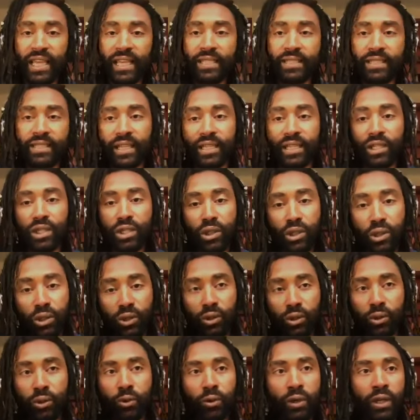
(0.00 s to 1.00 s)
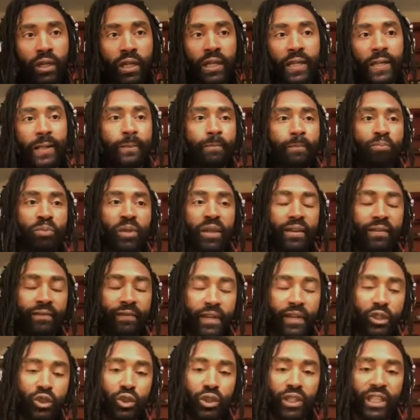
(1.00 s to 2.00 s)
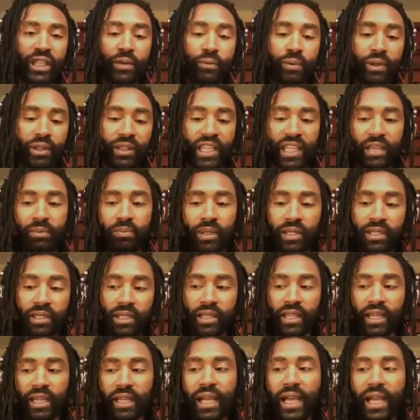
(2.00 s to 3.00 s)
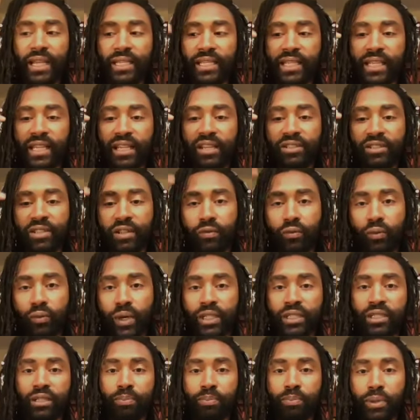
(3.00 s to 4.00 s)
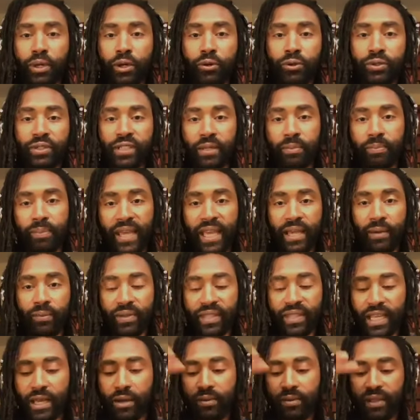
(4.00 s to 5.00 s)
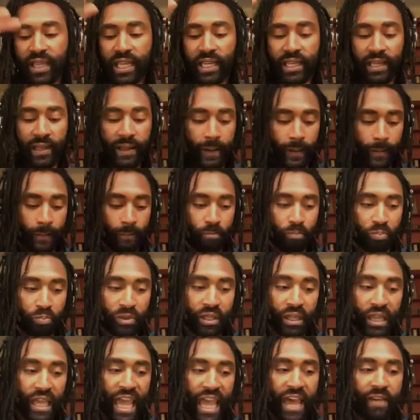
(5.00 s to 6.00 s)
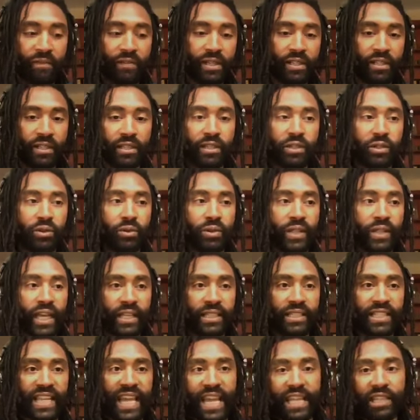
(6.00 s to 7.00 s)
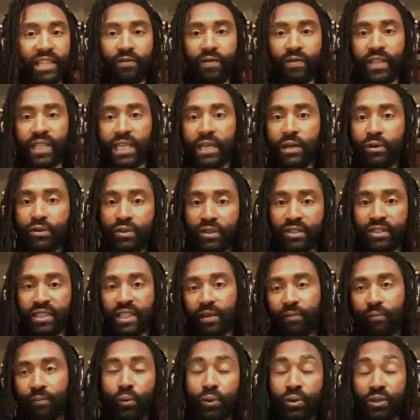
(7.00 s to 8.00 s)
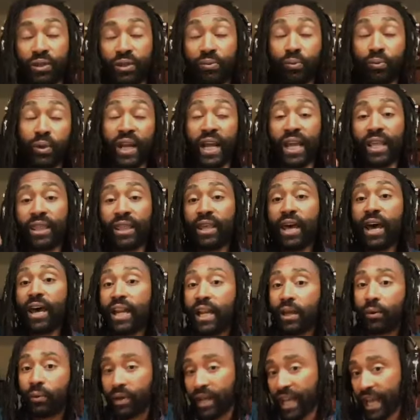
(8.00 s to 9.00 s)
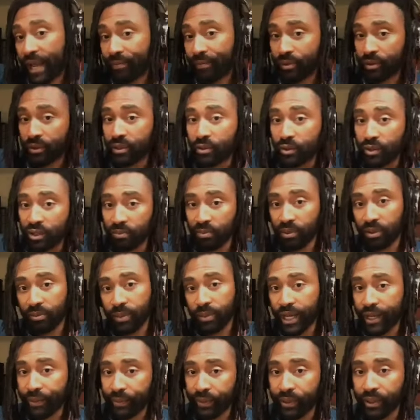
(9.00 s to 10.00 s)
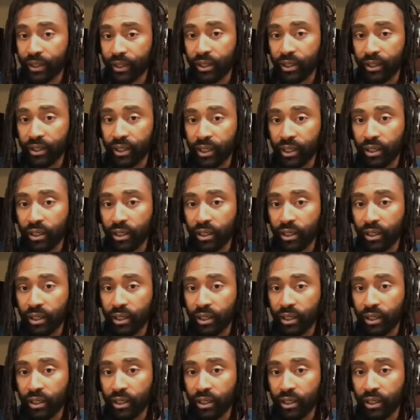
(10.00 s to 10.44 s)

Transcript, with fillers: Cause I knew eventually it would lead me to like ideas of what to post and make without like having to do like dance videos and stuff, which is what I thought I would have to do to be popular on there.